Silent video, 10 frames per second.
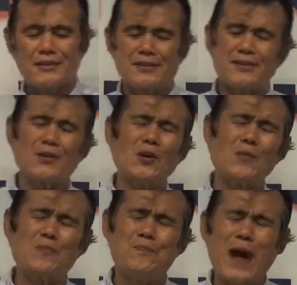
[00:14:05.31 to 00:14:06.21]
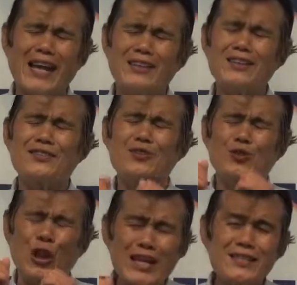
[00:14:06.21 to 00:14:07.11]
So, by the
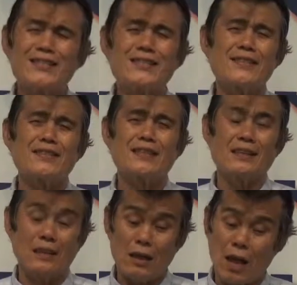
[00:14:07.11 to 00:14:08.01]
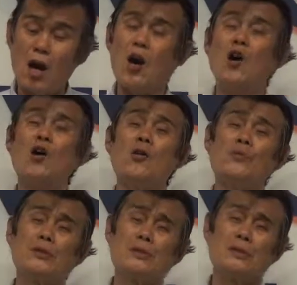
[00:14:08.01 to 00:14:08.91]
grace
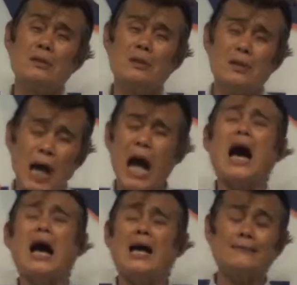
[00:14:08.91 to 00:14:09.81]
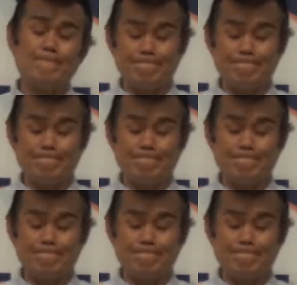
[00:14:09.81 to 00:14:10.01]
of God,